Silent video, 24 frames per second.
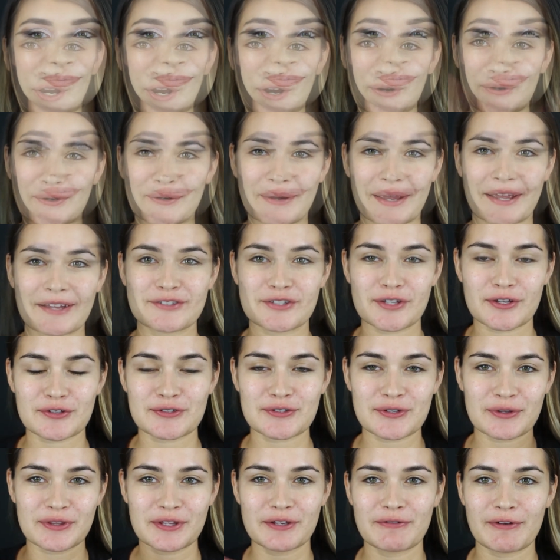Alright you guys,
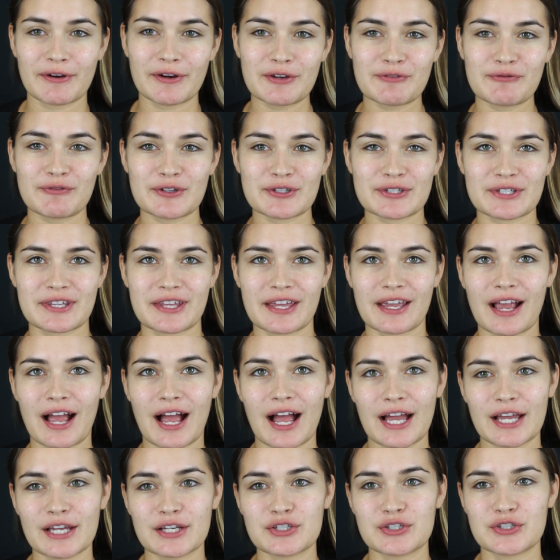so the very first thing
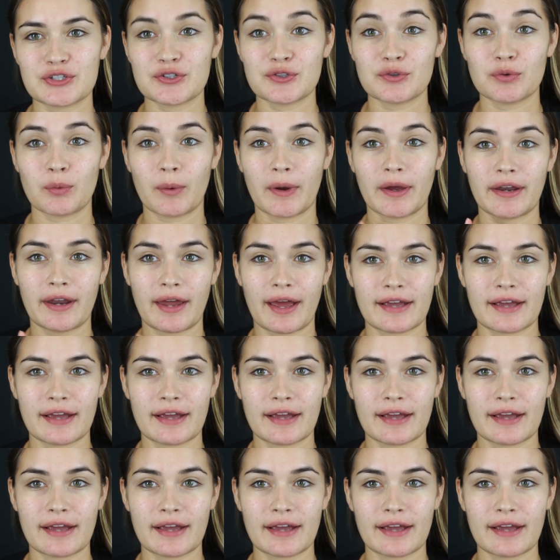I do when